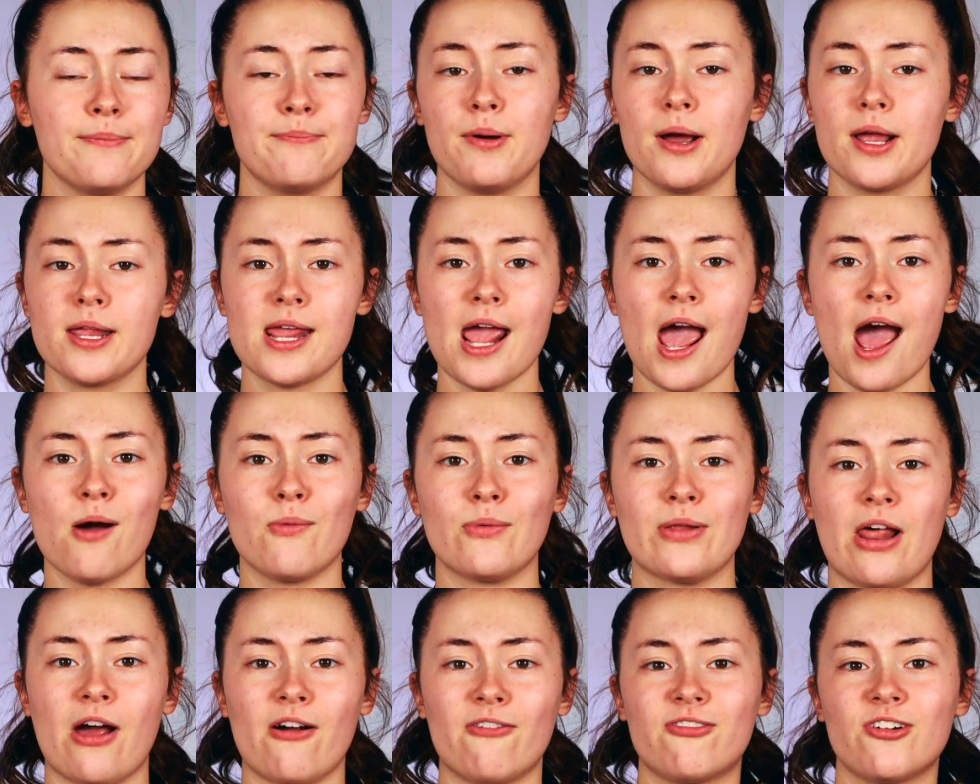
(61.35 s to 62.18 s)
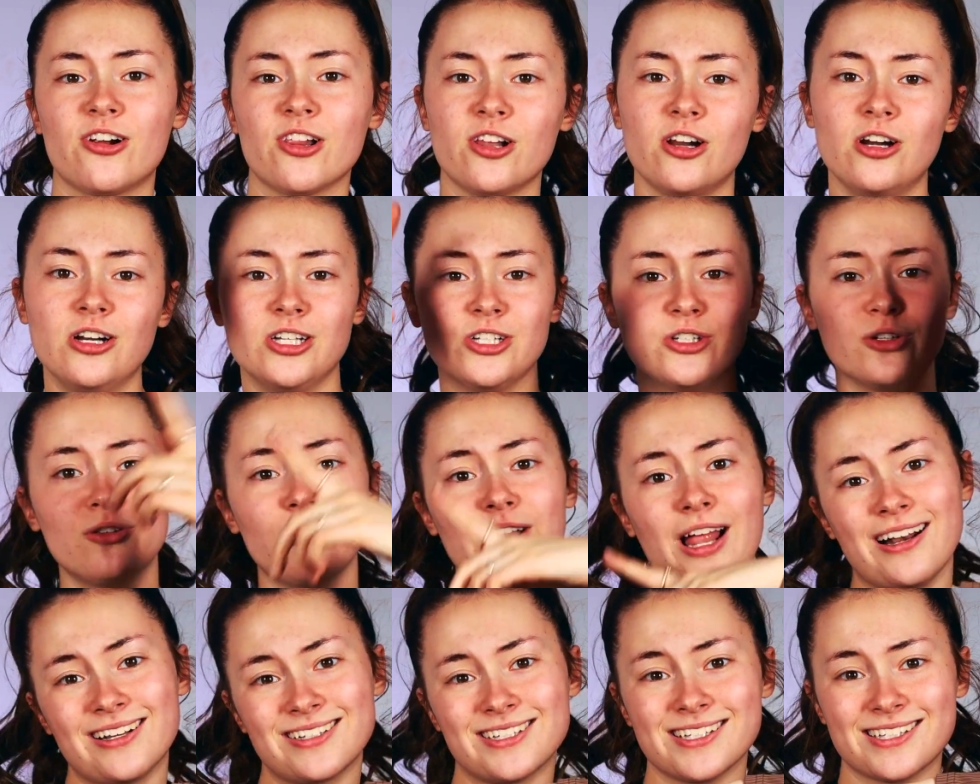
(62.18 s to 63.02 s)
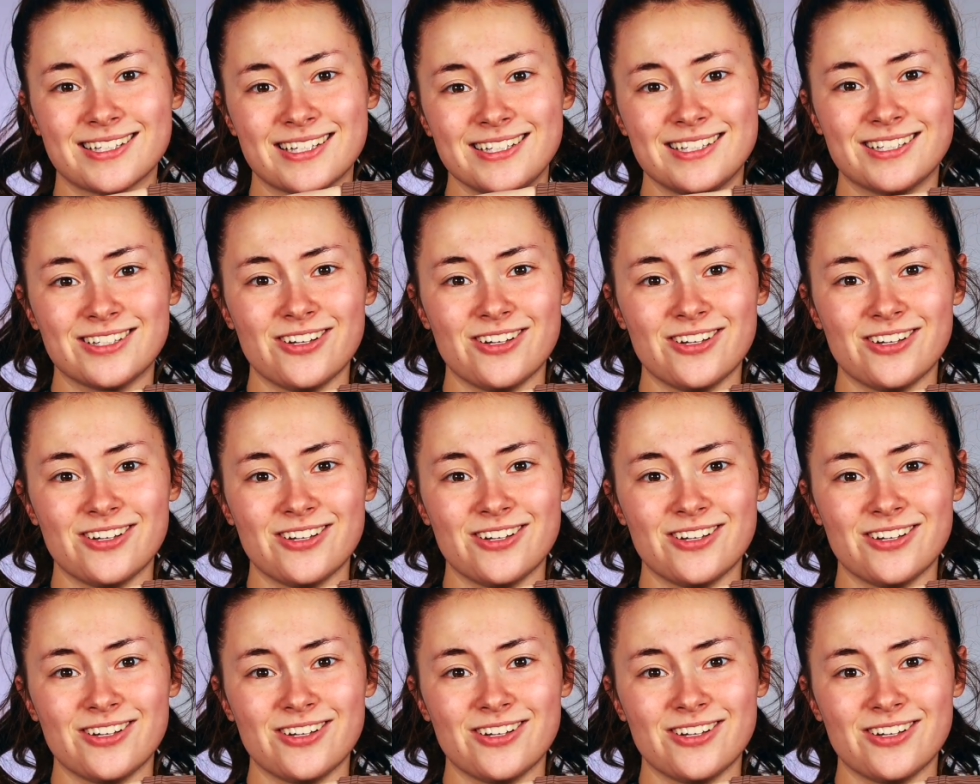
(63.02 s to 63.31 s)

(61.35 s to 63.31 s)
But yeah, without further ado, let's just get